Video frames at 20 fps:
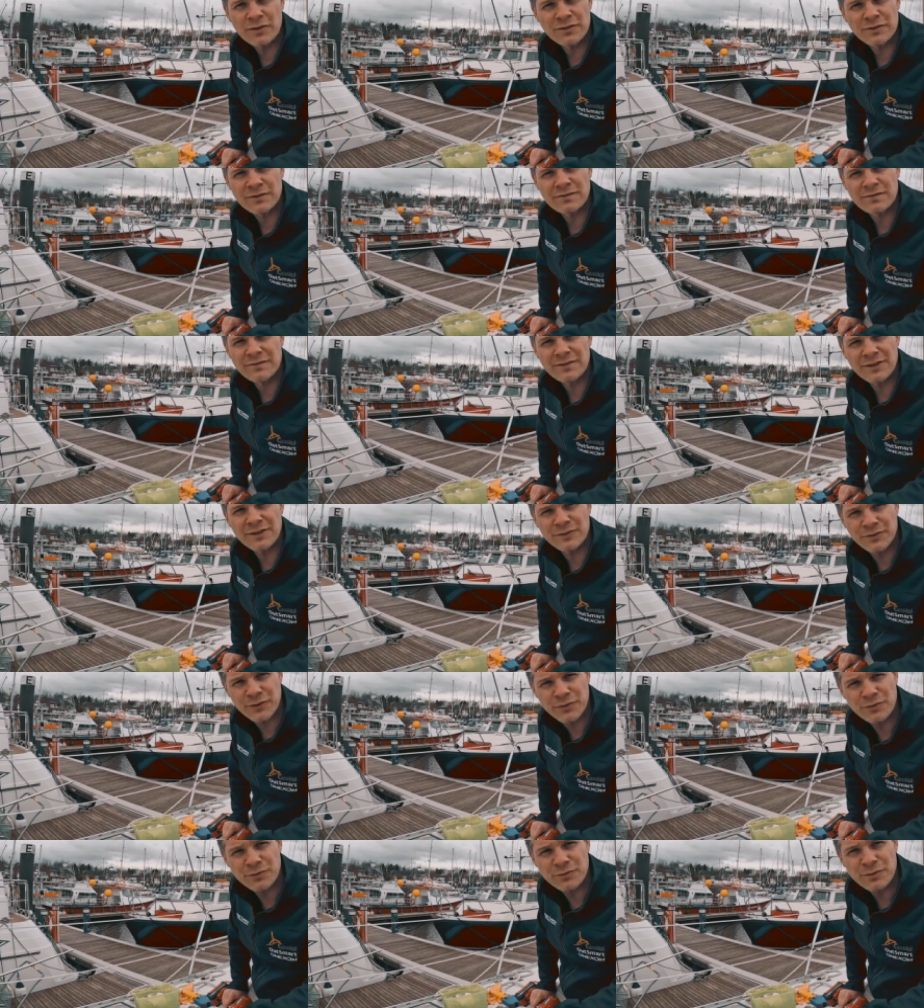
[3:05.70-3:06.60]
as, as
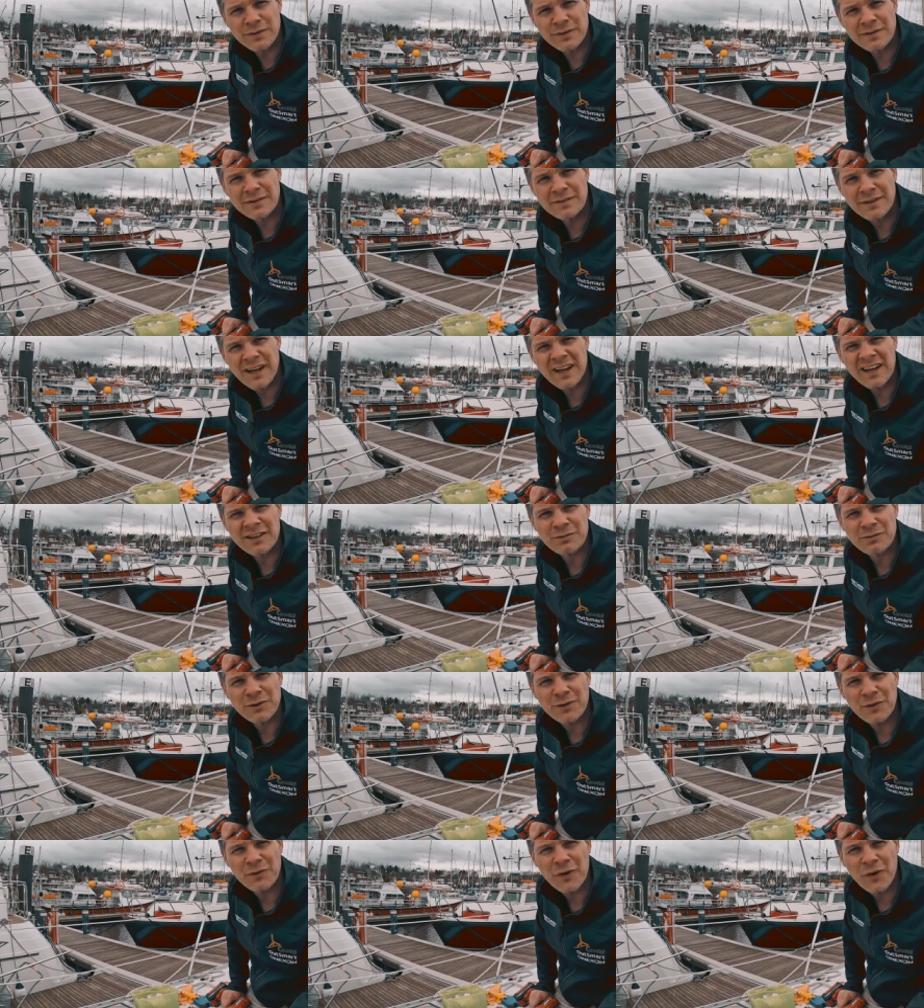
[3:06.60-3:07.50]
usual, like, as
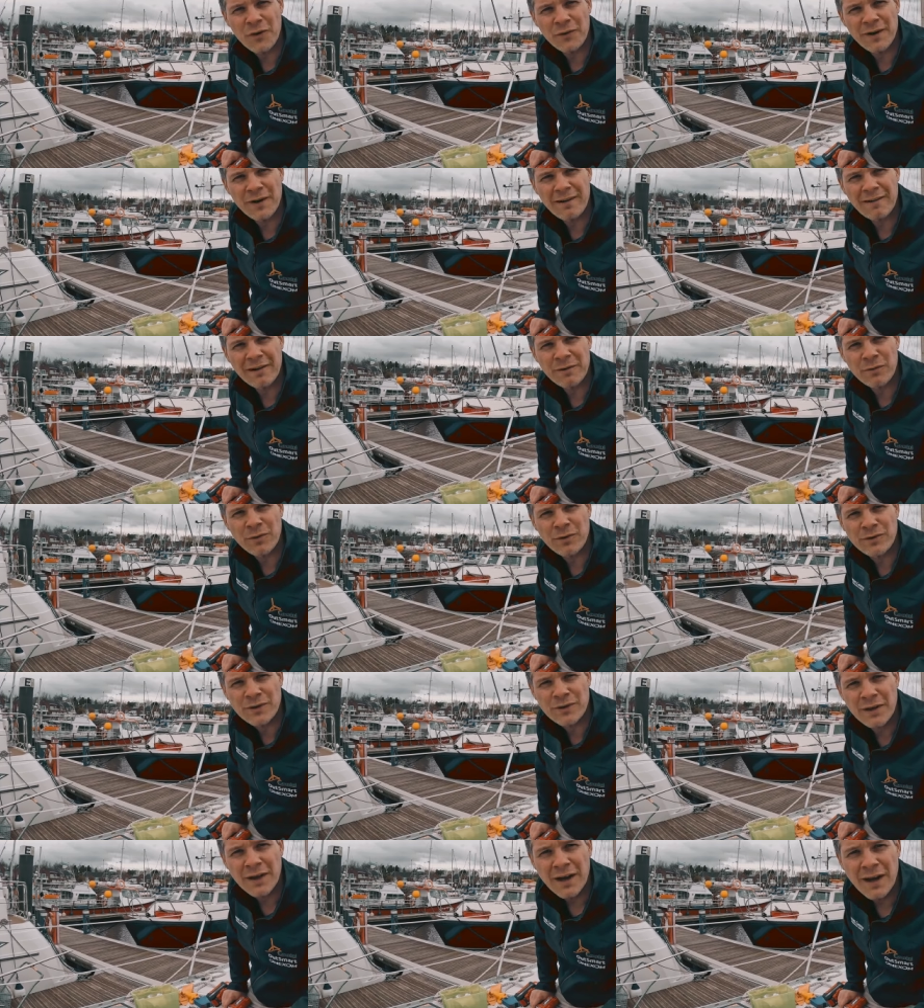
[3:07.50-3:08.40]
we ordinarily would.
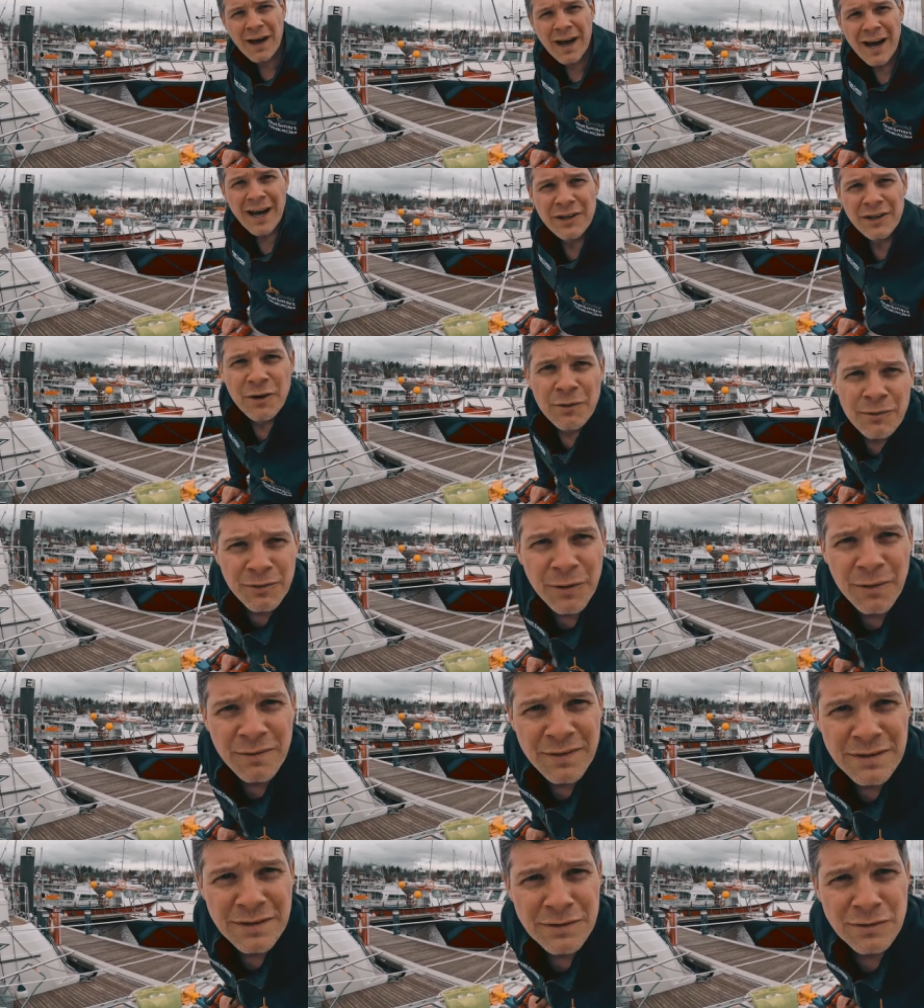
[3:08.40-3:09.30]
I don't know
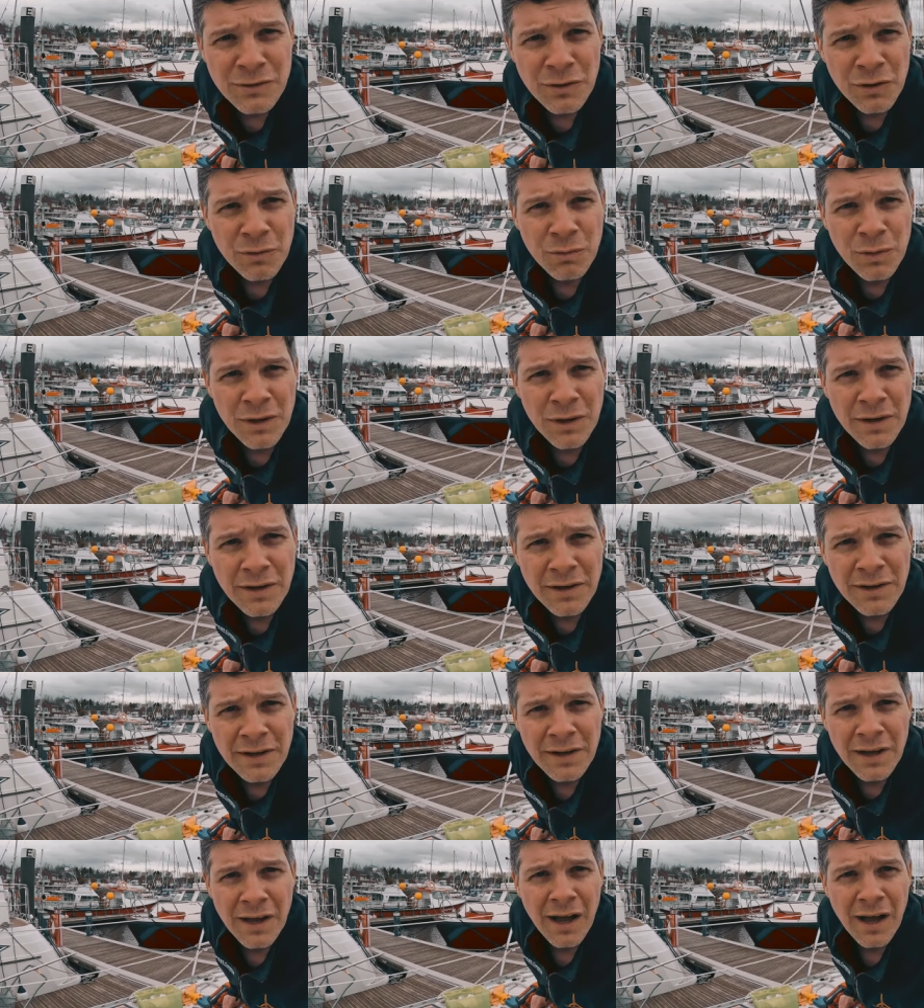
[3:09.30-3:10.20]
if this is going to work,
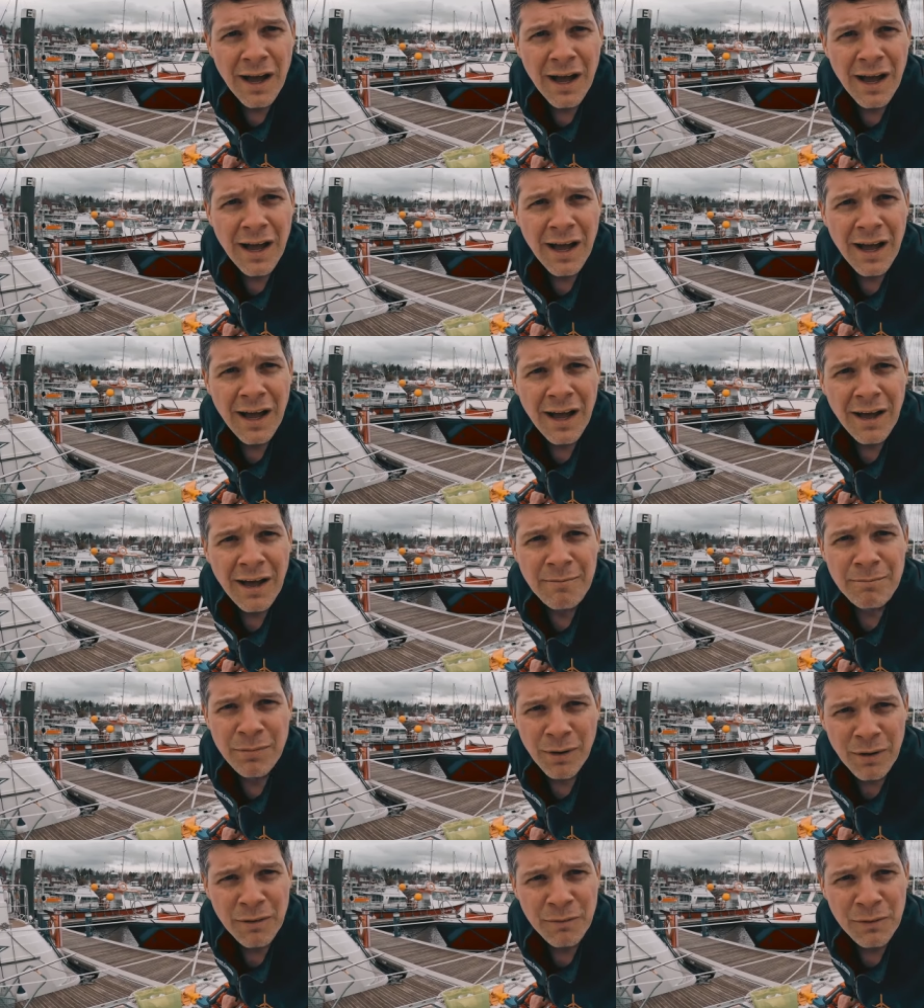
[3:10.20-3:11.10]
uh,
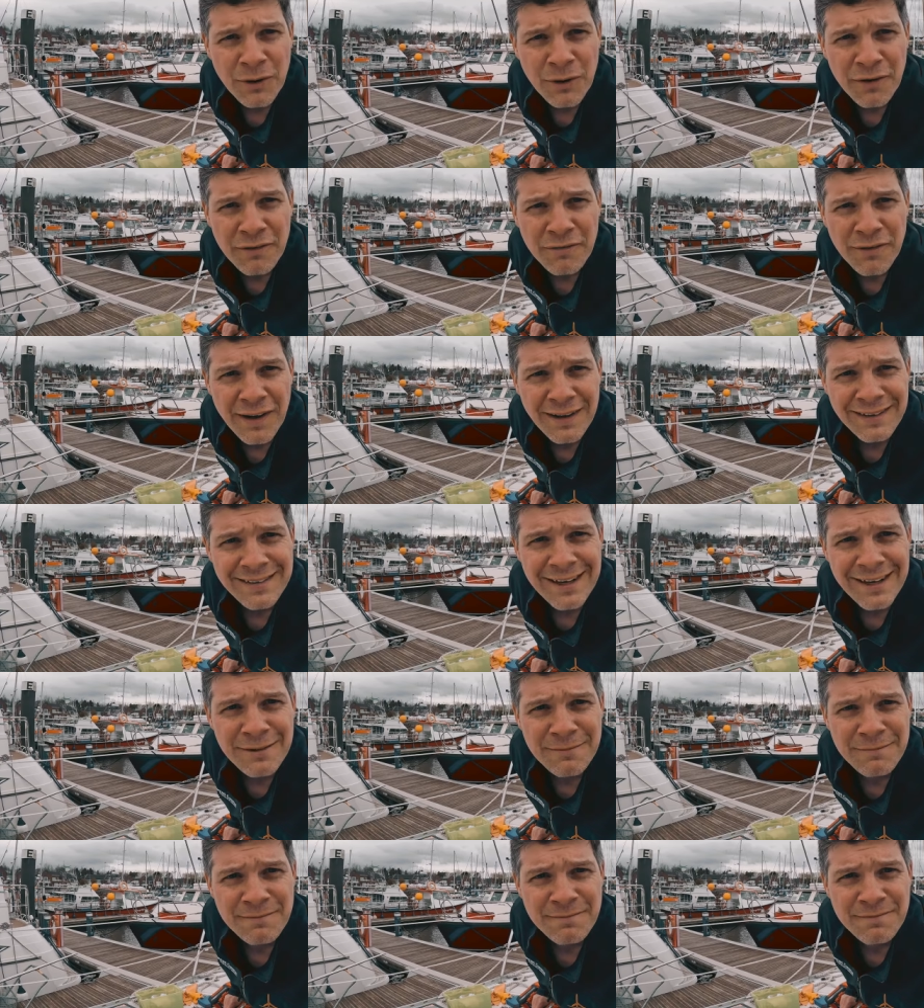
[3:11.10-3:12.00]
but we're going to find
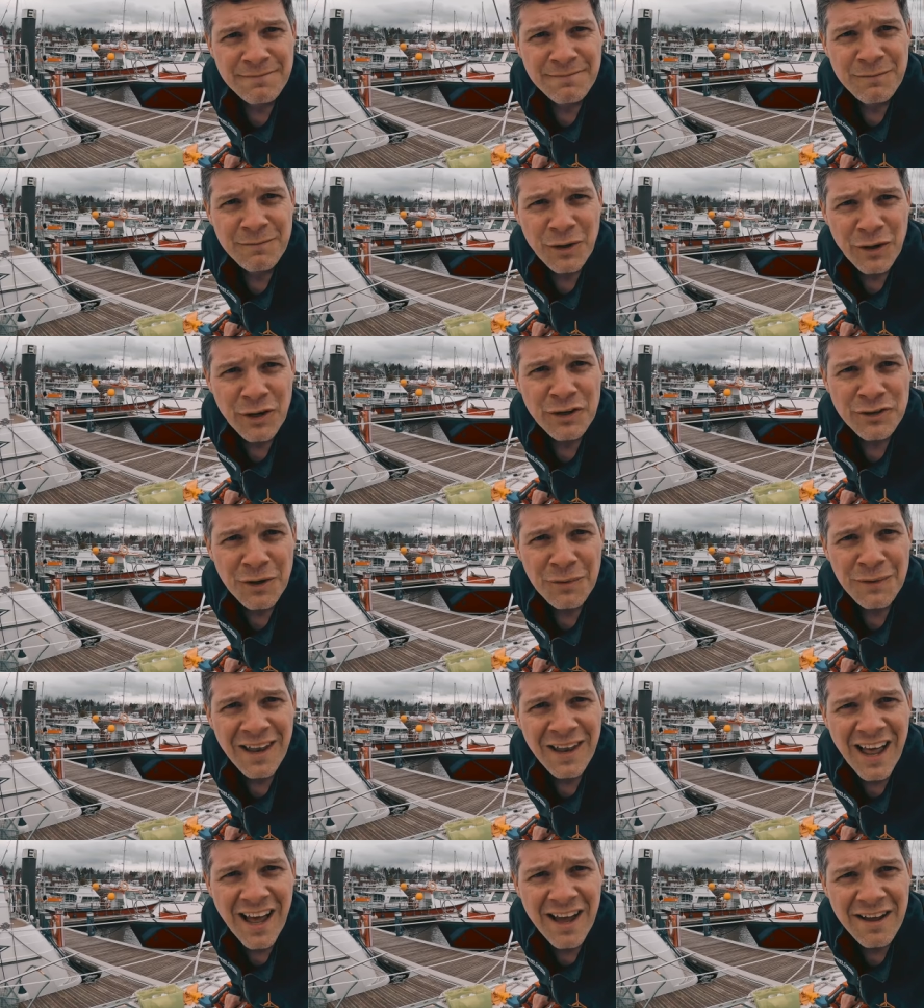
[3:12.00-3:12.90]
out. We're going to do
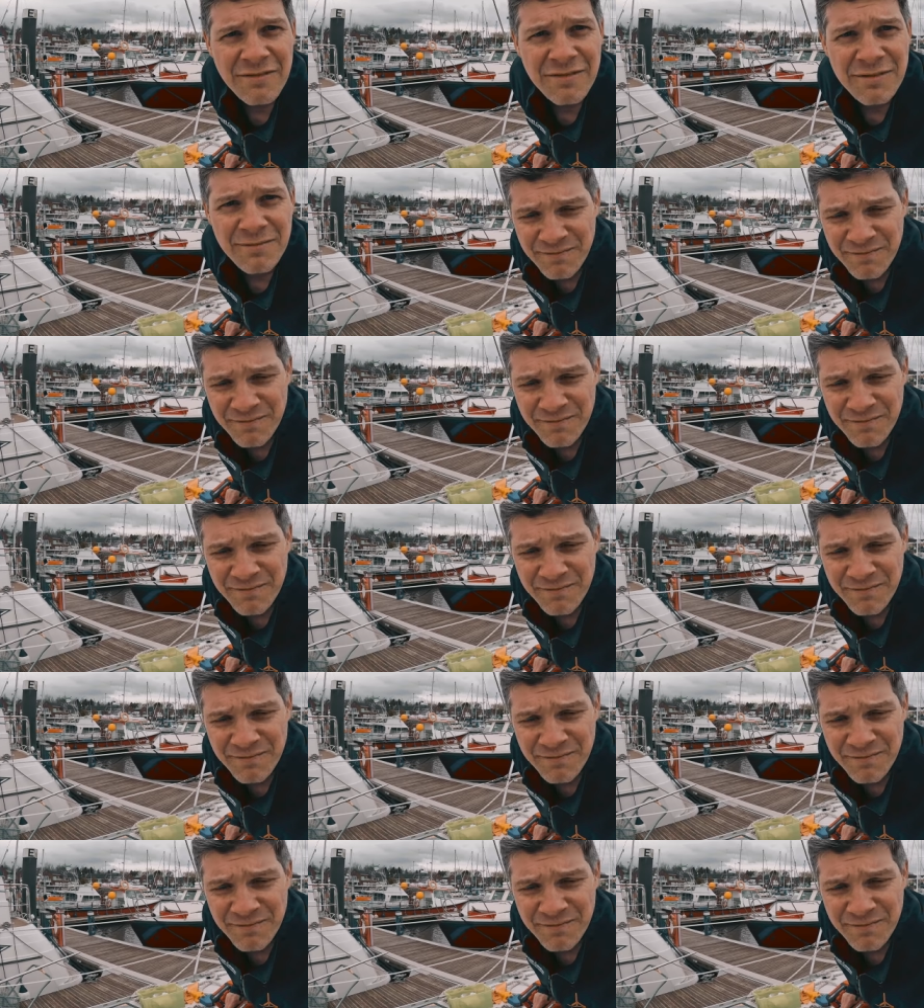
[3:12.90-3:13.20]
it live.